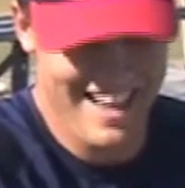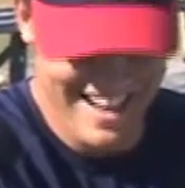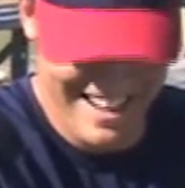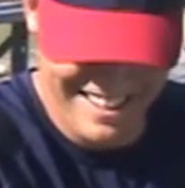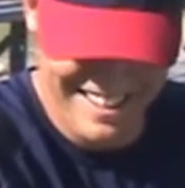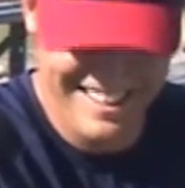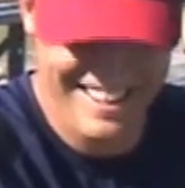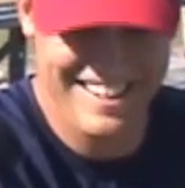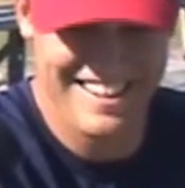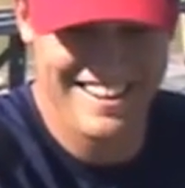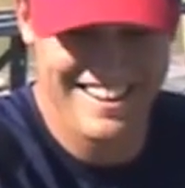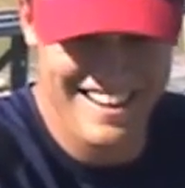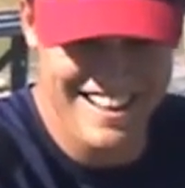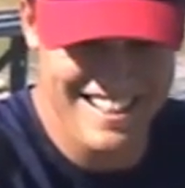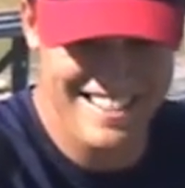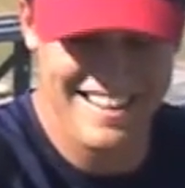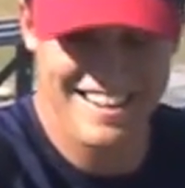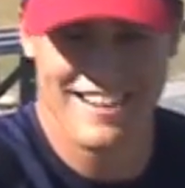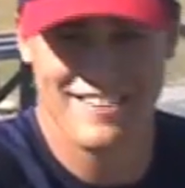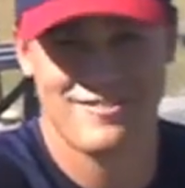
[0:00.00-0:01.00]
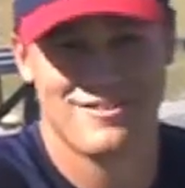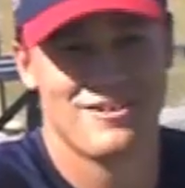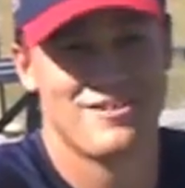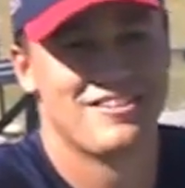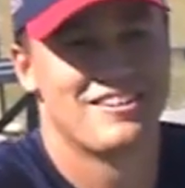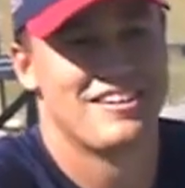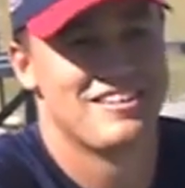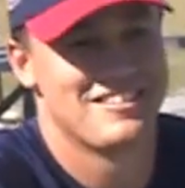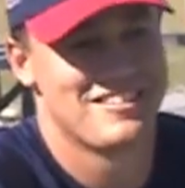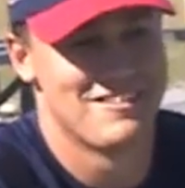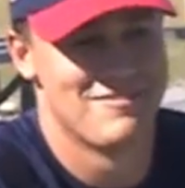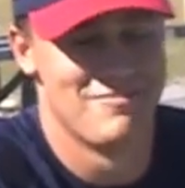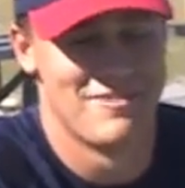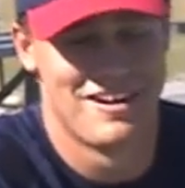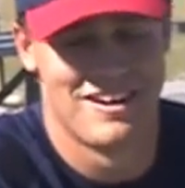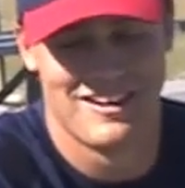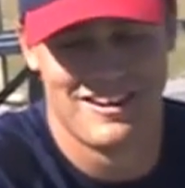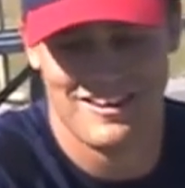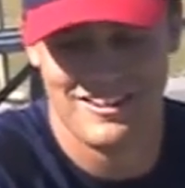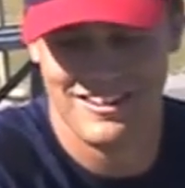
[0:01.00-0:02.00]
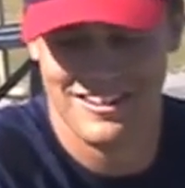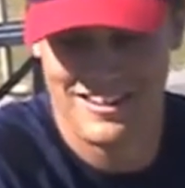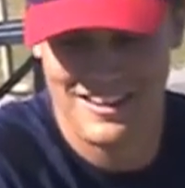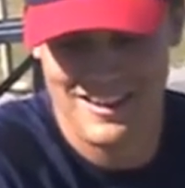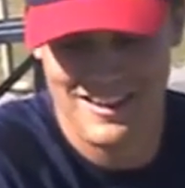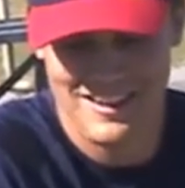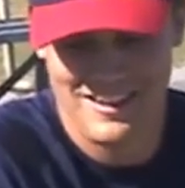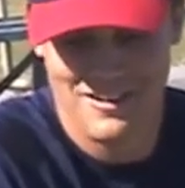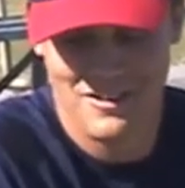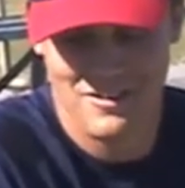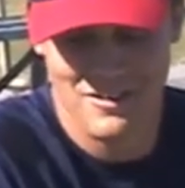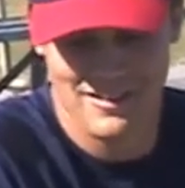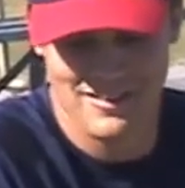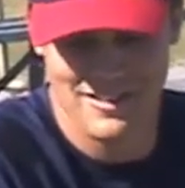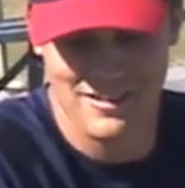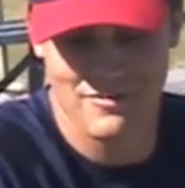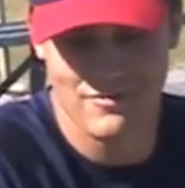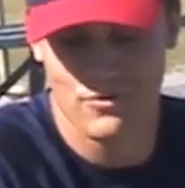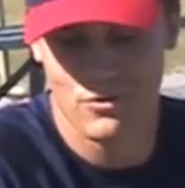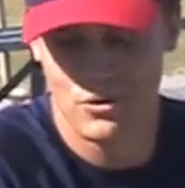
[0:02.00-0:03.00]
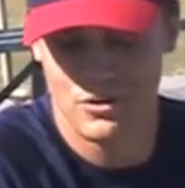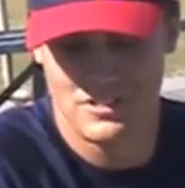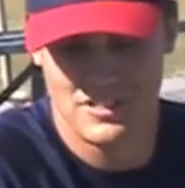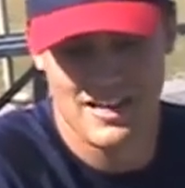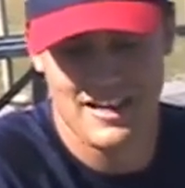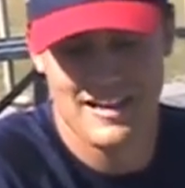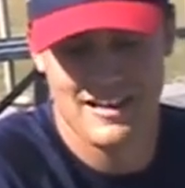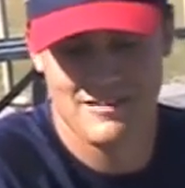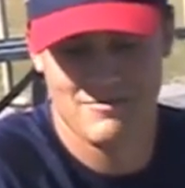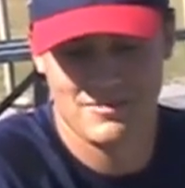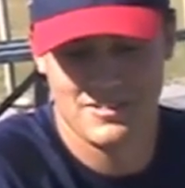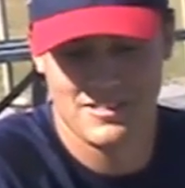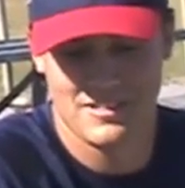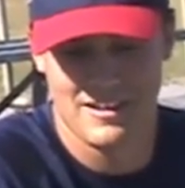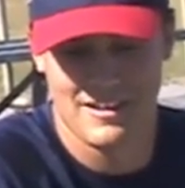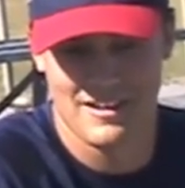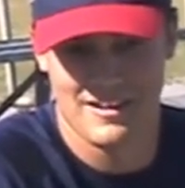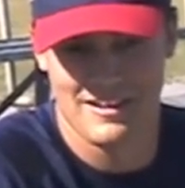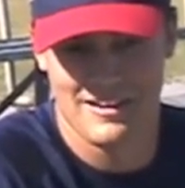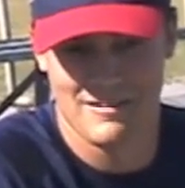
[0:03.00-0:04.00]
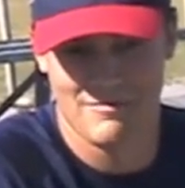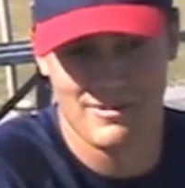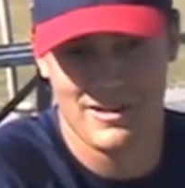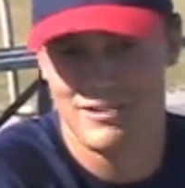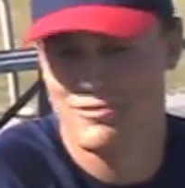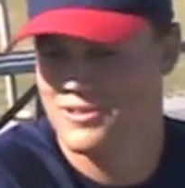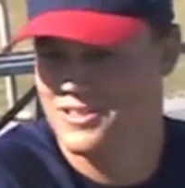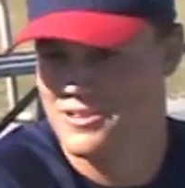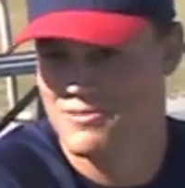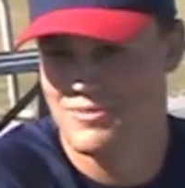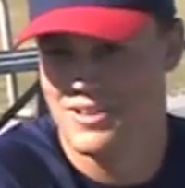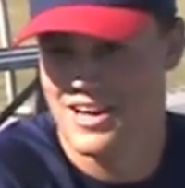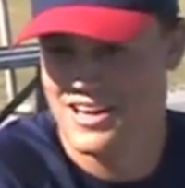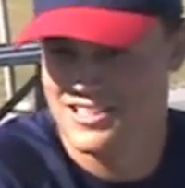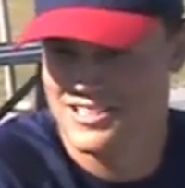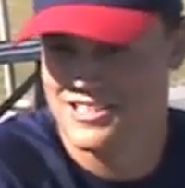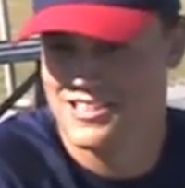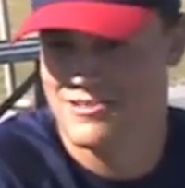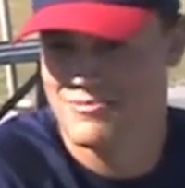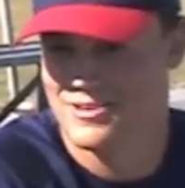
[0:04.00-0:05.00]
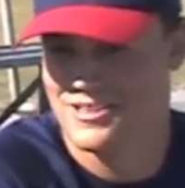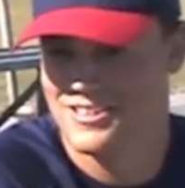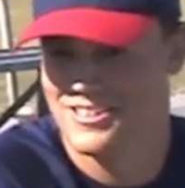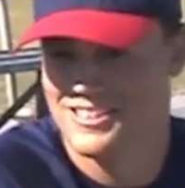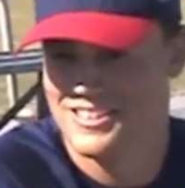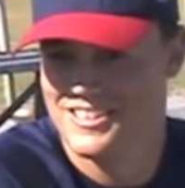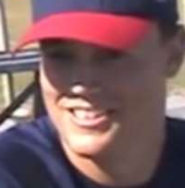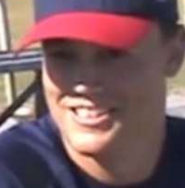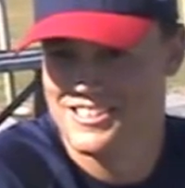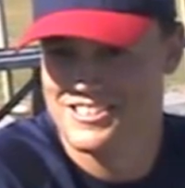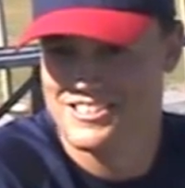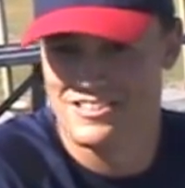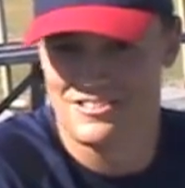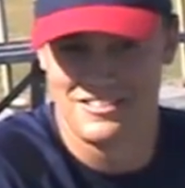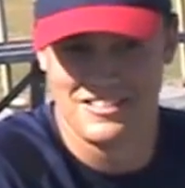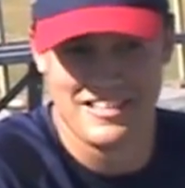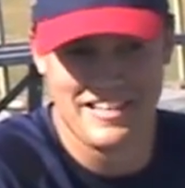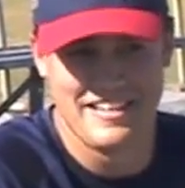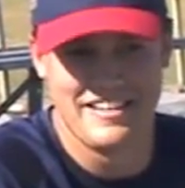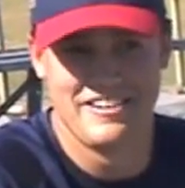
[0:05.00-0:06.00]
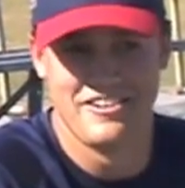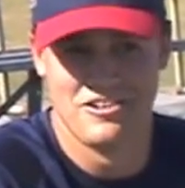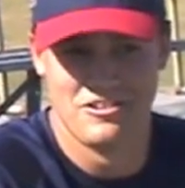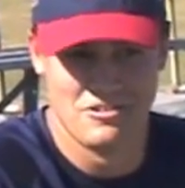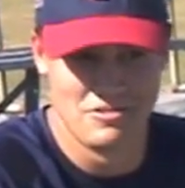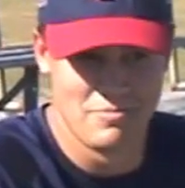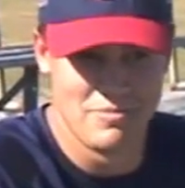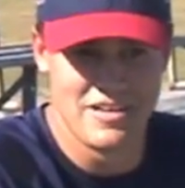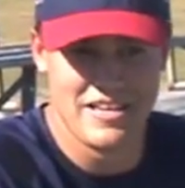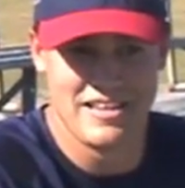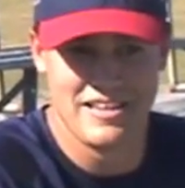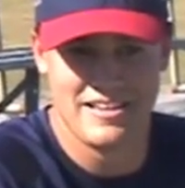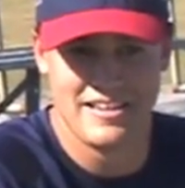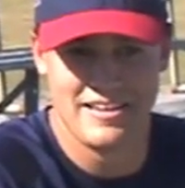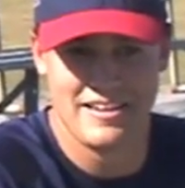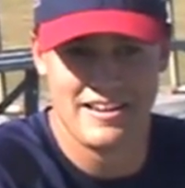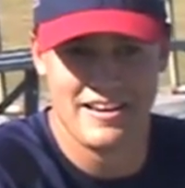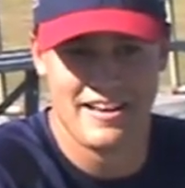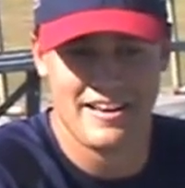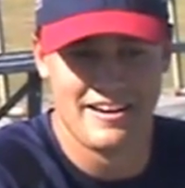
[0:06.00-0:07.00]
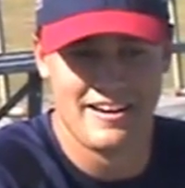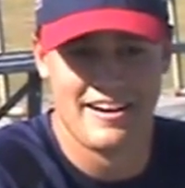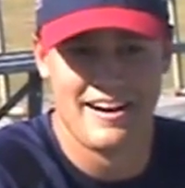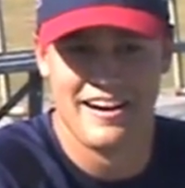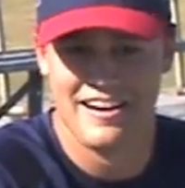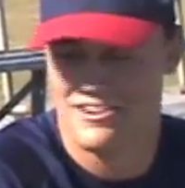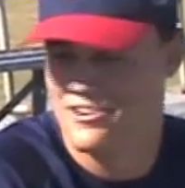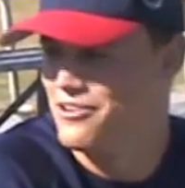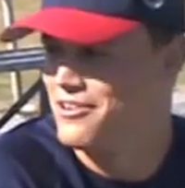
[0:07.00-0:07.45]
yeah. I think I've thrown against him 4 times, and I played with him last summer. So he knows me, and I